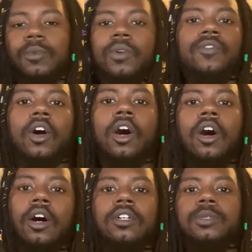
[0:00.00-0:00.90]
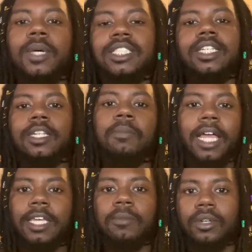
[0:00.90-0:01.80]
We've all, especially in the
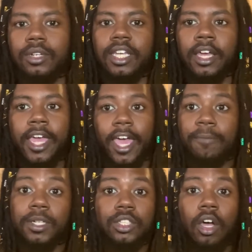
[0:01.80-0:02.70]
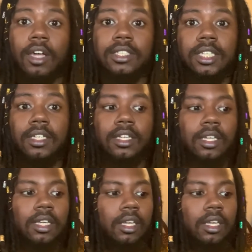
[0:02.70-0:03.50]
Black community, have been taught to,